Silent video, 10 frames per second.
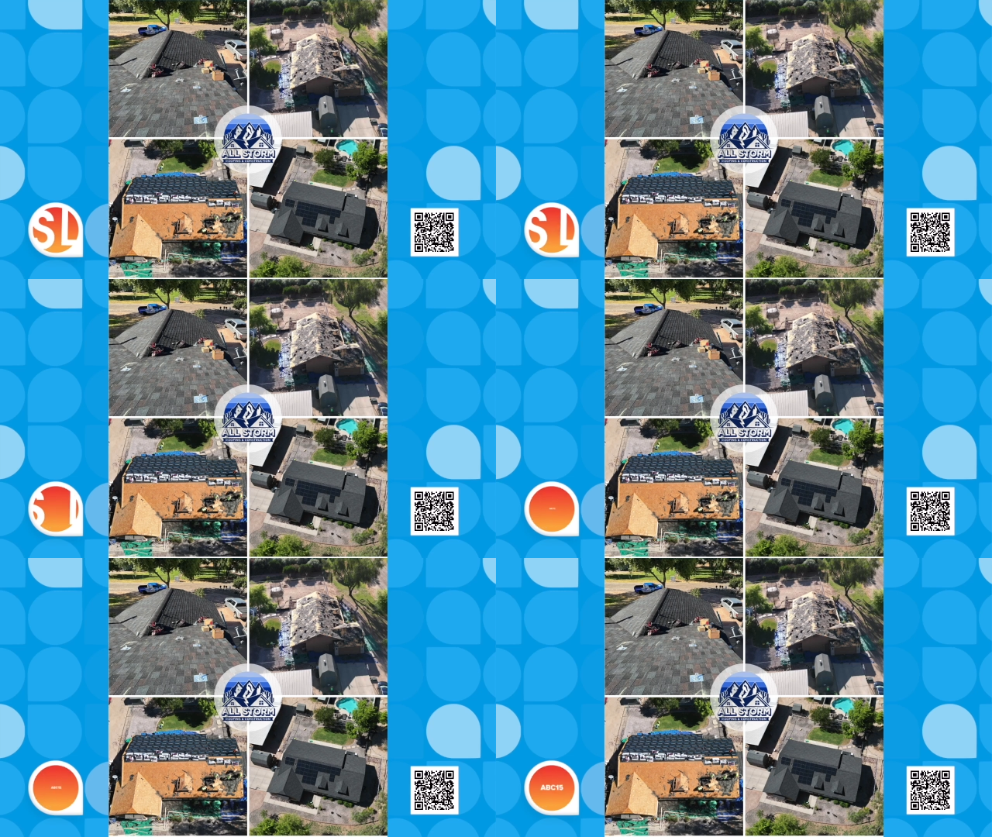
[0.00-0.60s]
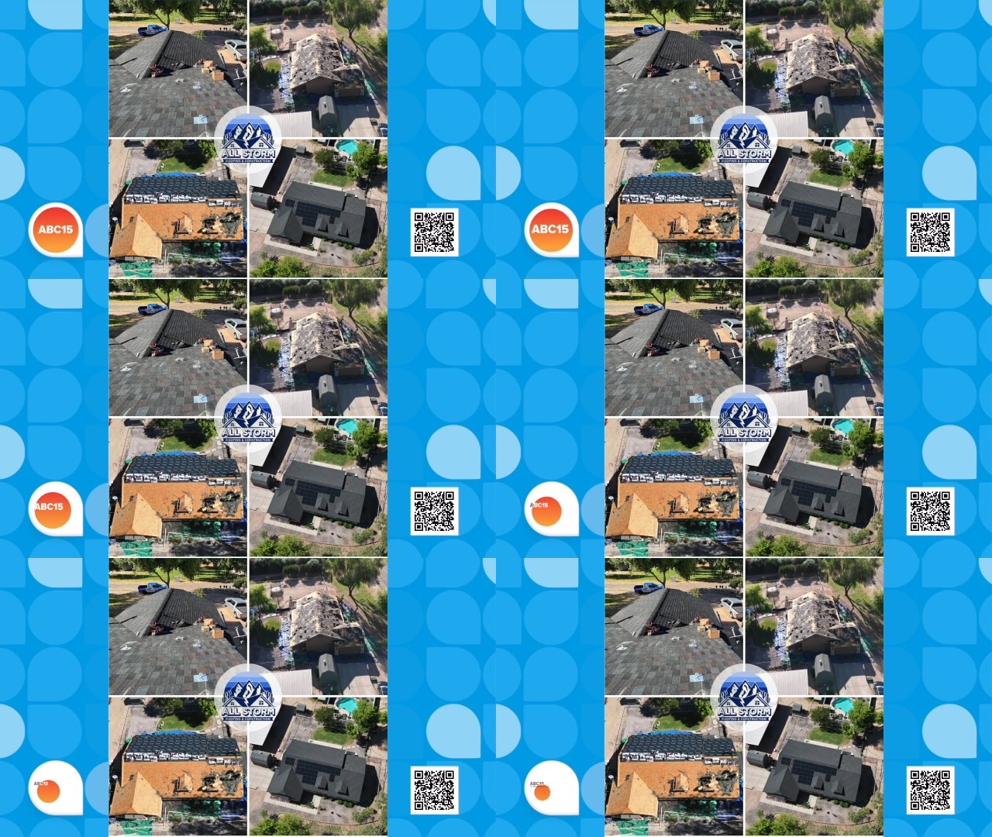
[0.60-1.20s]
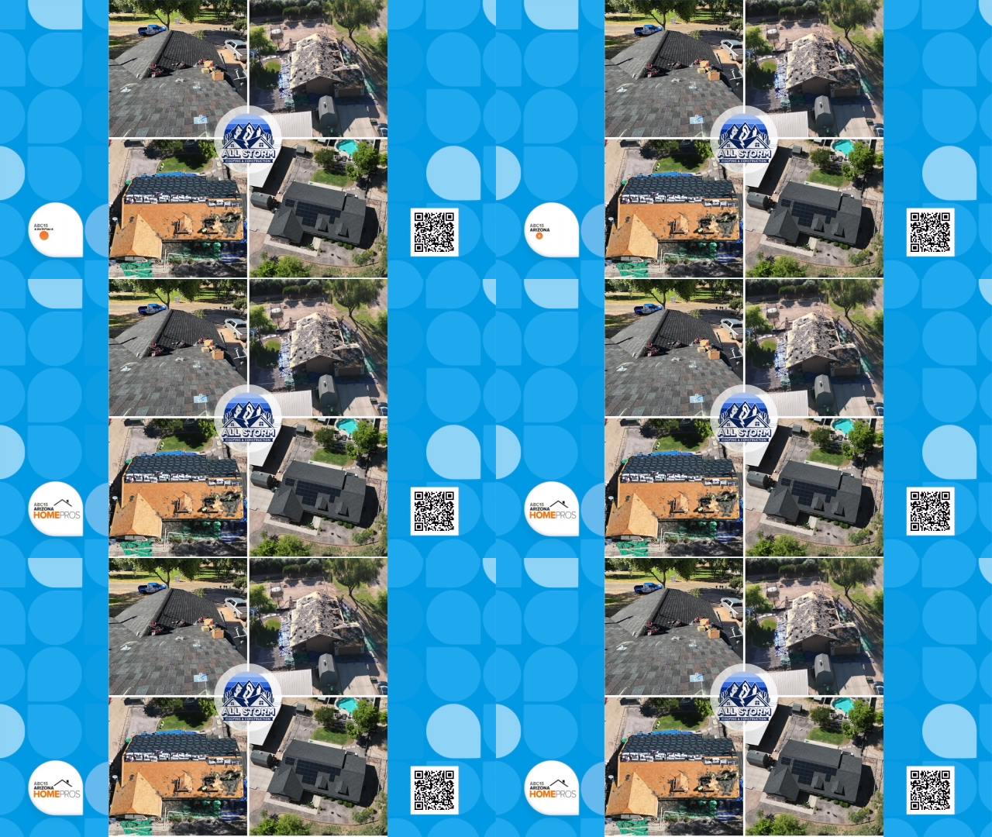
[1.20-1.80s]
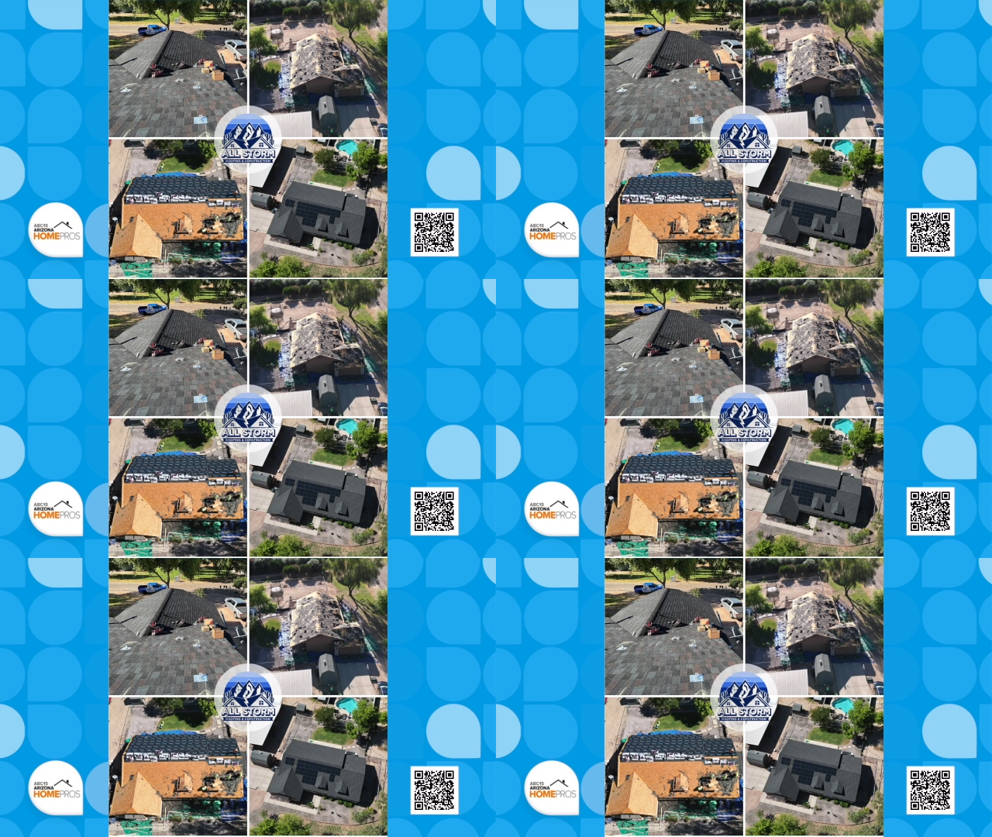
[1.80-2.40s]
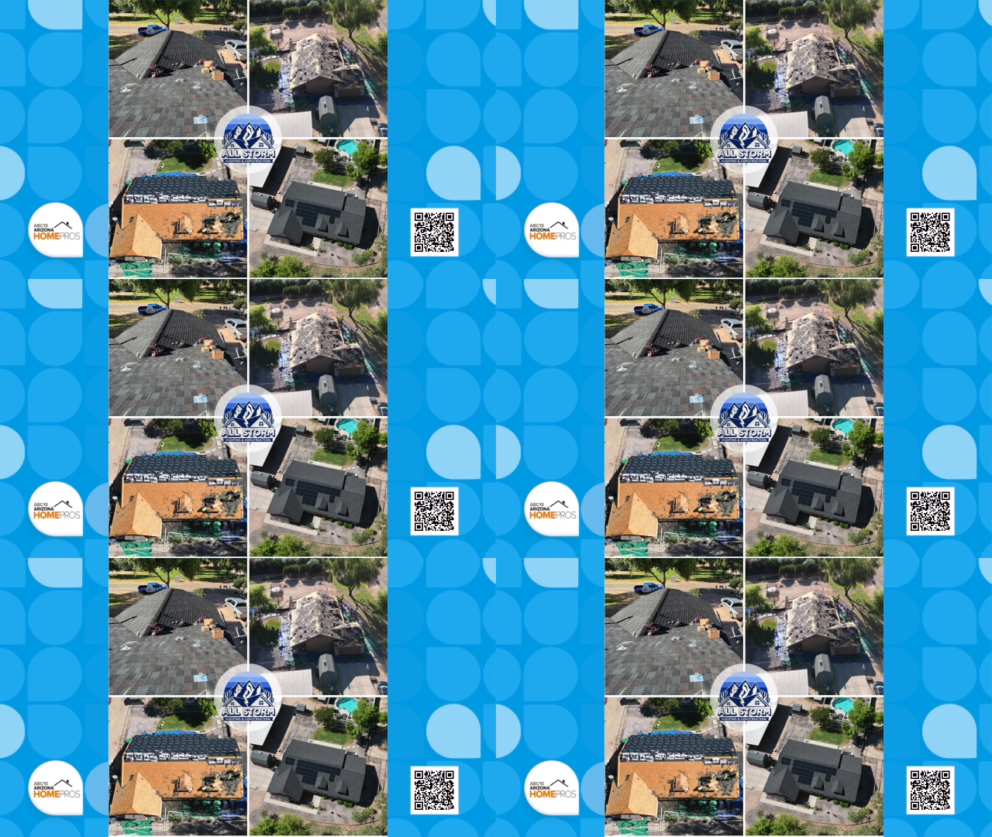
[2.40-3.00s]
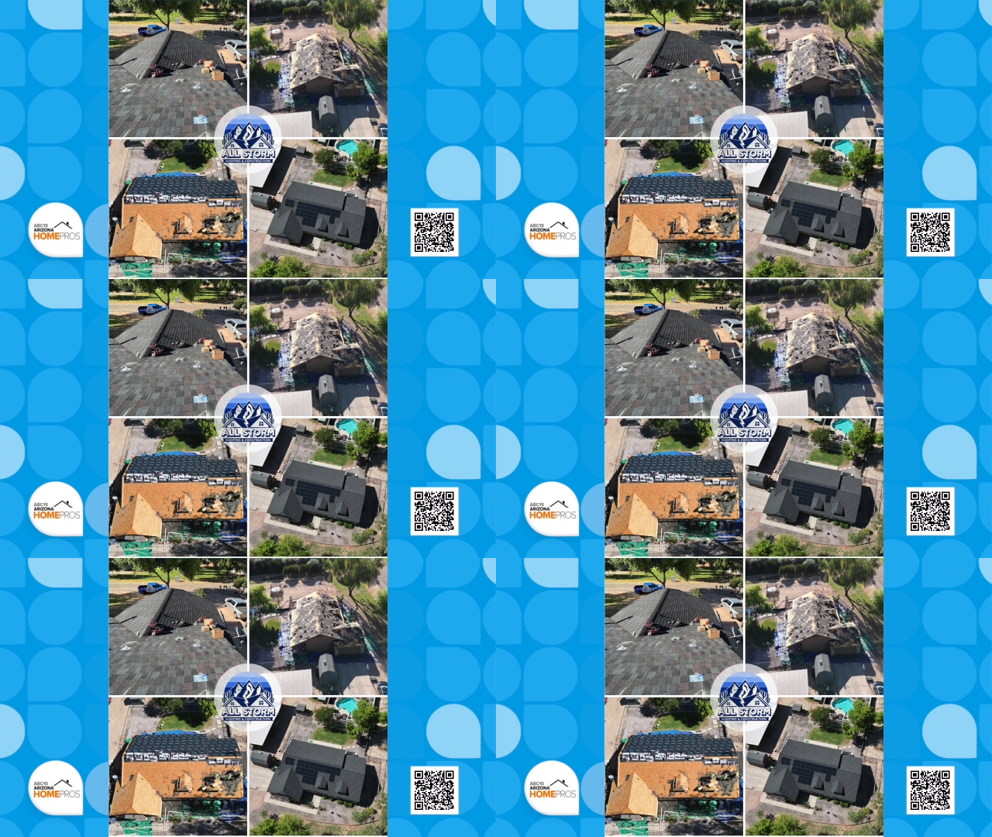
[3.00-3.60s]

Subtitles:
(no speaker visible)